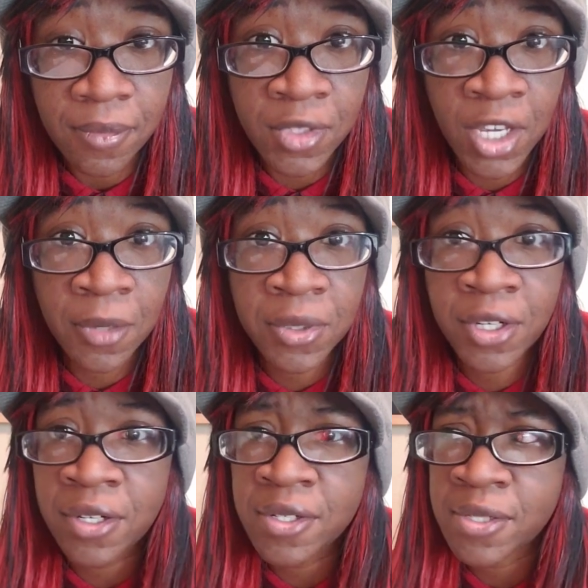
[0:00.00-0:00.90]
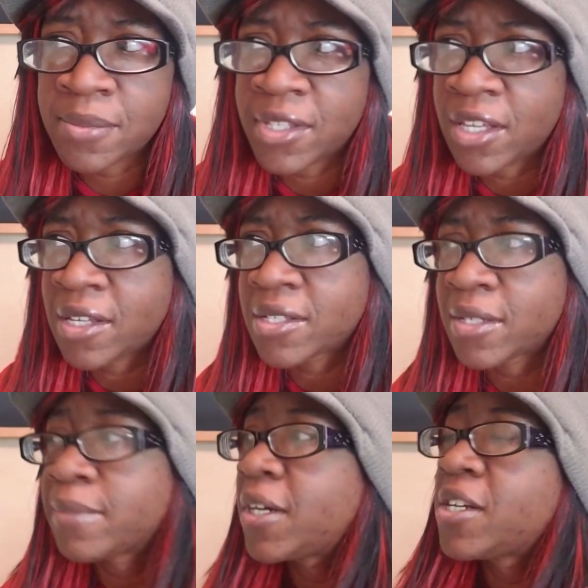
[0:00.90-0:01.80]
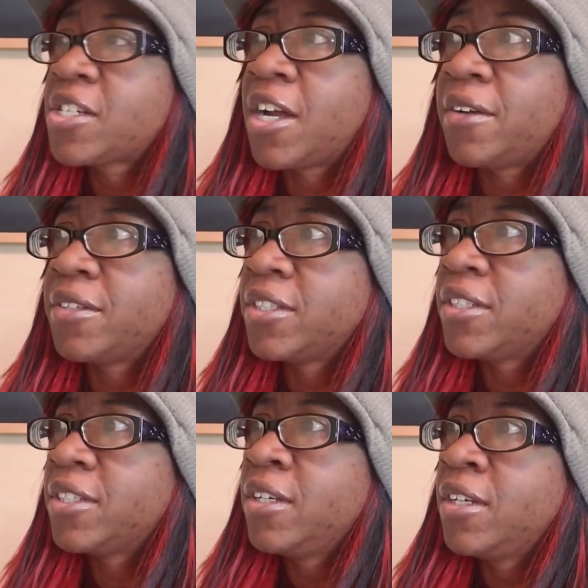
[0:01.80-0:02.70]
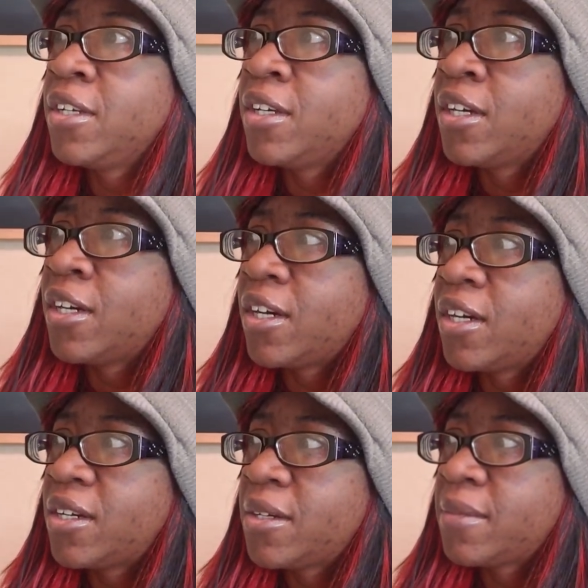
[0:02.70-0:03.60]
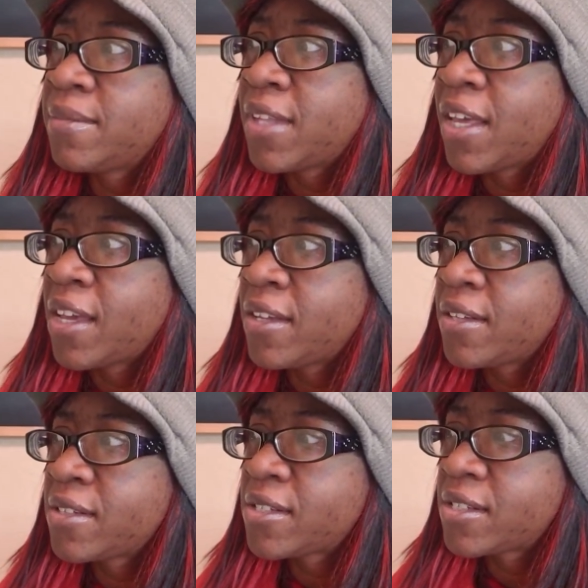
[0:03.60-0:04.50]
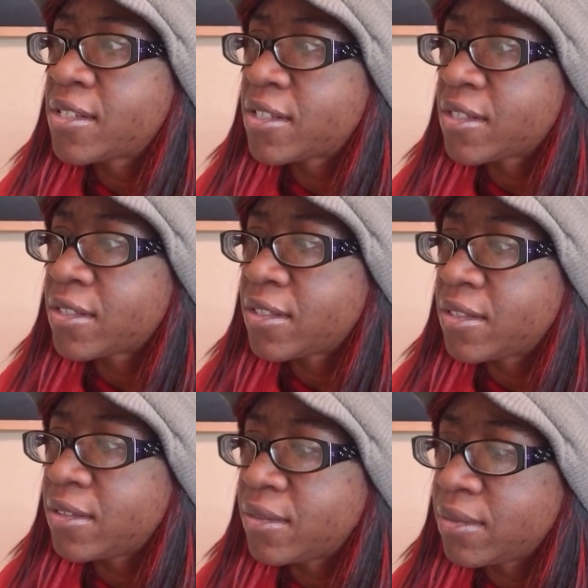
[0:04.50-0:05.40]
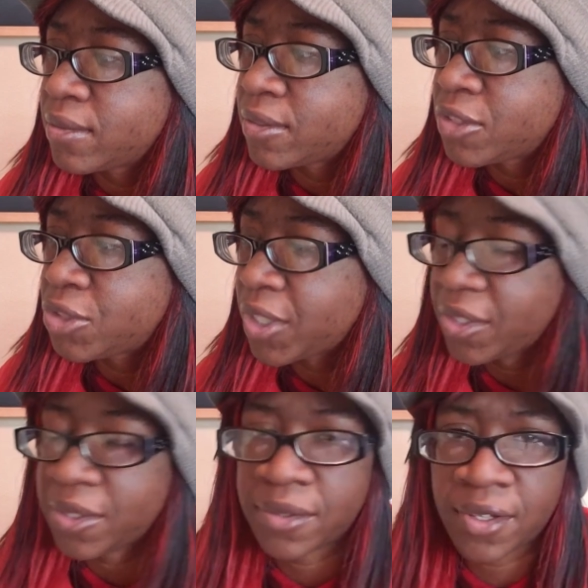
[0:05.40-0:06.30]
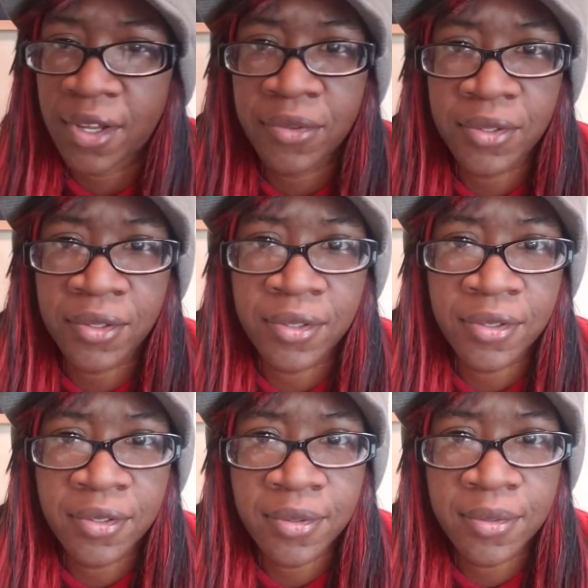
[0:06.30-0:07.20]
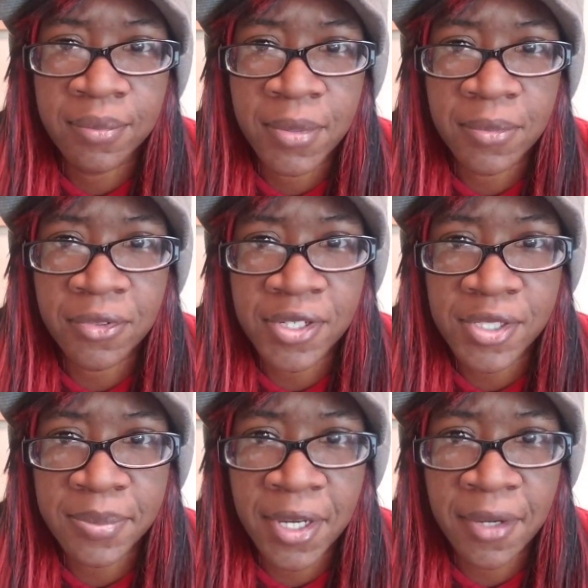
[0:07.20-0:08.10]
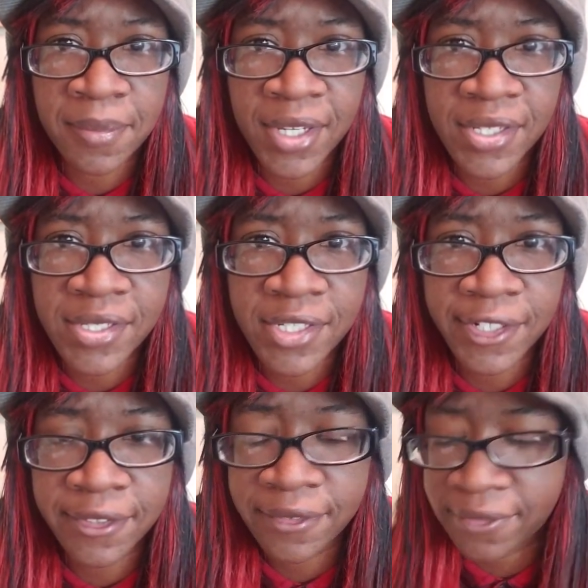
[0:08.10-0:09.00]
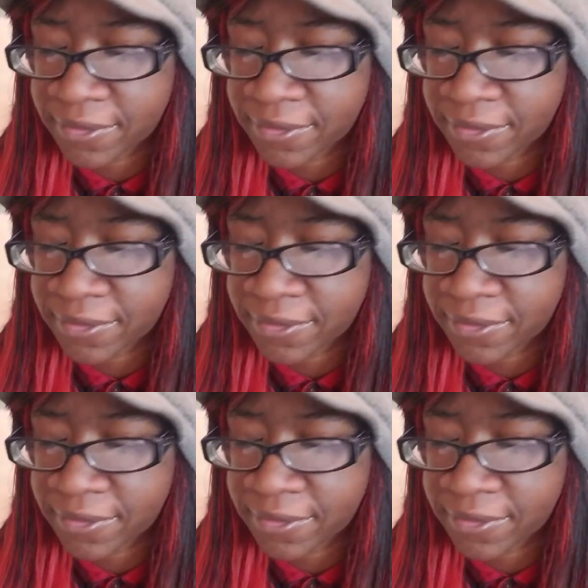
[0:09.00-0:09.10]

I recall some things in my childhood that triggered other memories about myself.